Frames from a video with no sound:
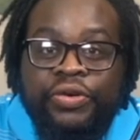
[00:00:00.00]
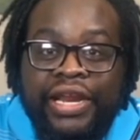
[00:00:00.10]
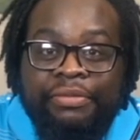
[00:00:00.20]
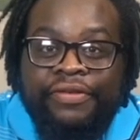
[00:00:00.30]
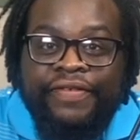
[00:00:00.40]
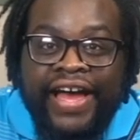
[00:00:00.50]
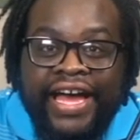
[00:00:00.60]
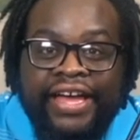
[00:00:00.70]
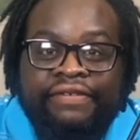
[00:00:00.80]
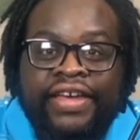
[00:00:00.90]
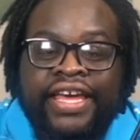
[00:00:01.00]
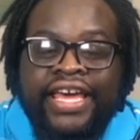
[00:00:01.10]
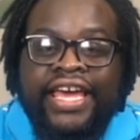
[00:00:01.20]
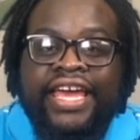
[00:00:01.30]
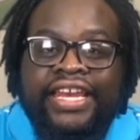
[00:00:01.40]
number 5,
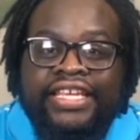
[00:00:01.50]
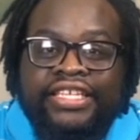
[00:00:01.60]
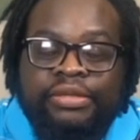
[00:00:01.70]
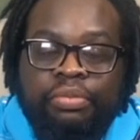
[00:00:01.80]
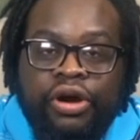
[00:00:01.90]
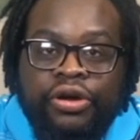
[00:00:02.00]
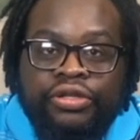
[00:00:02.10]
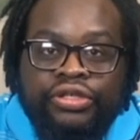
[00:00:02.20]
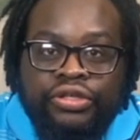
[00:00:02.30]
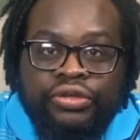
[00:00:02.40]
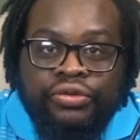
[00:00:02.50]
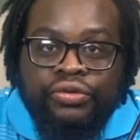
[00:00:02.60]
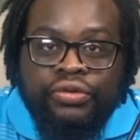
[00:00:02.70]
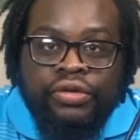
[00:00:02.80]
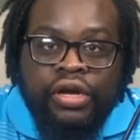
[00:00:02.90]
and this is part 2
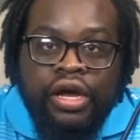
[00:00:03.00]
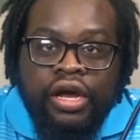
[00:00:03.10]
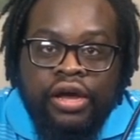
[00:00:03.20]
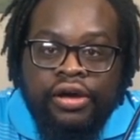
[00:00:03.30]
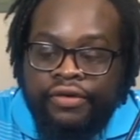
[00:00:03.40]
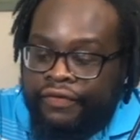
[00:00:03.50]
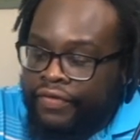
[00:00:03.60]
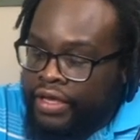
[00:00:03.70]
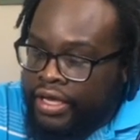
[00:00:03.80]
of